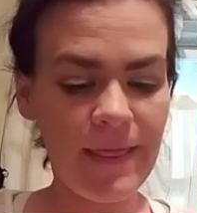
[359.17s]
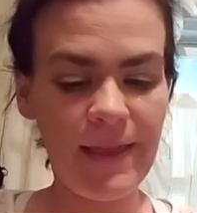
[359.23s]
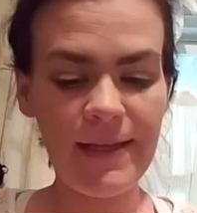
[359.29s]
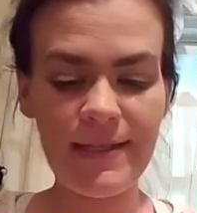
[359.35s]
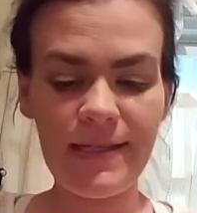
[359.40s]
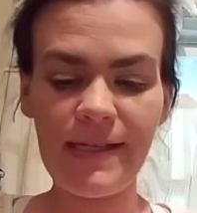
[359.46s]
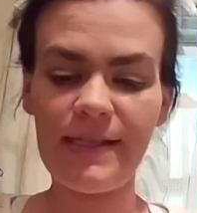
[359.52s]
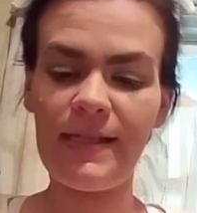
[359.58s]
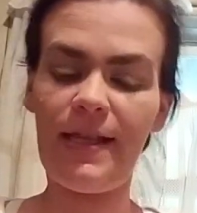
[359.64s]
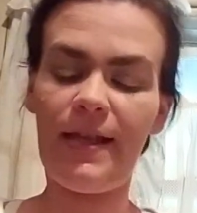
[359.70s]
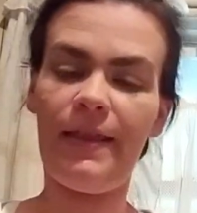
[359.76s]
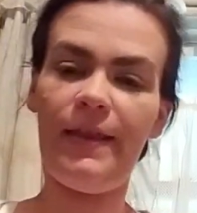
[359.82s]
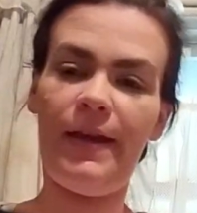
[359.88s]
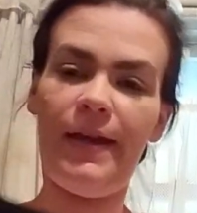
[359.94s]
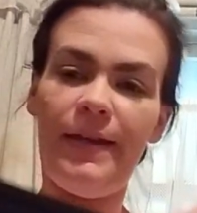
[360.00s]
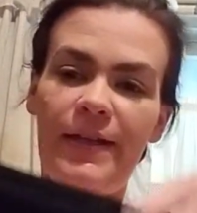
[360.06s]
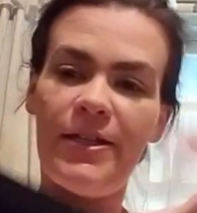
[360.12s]
this is the
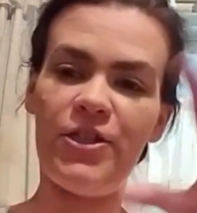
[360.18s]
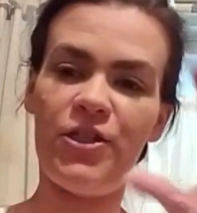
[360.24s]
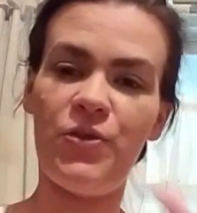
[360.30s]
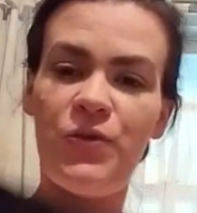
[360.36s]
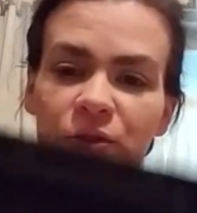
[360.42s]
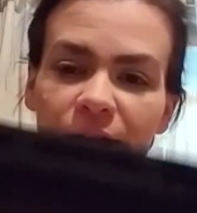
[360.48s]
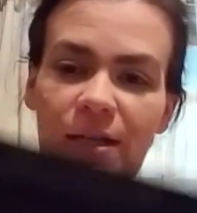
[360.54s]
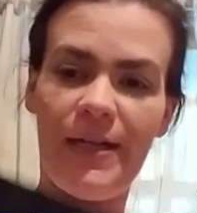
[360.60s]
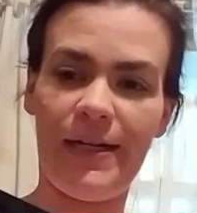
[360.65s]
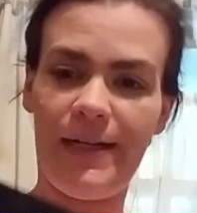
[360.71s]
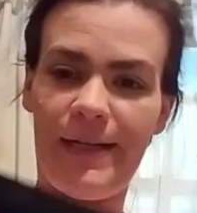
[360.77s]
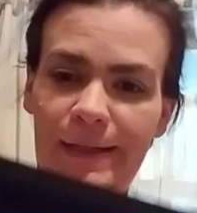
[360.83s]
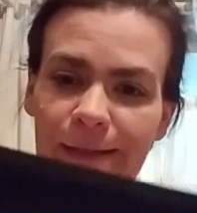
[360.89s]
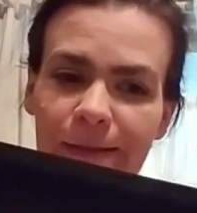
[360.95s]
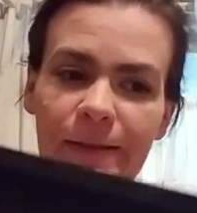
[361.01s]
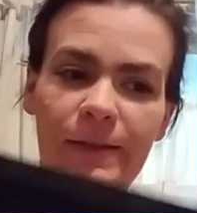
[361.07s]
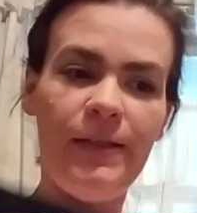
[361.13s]
thing that you set it
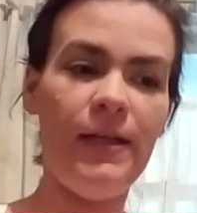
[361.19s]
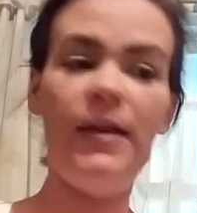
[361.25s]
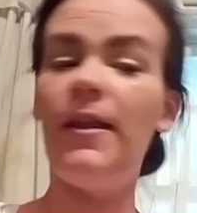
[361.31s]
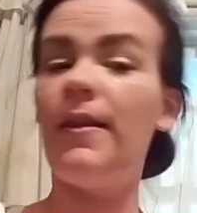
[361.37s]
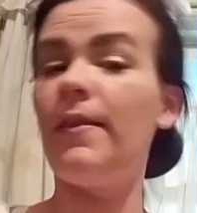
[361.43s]
in.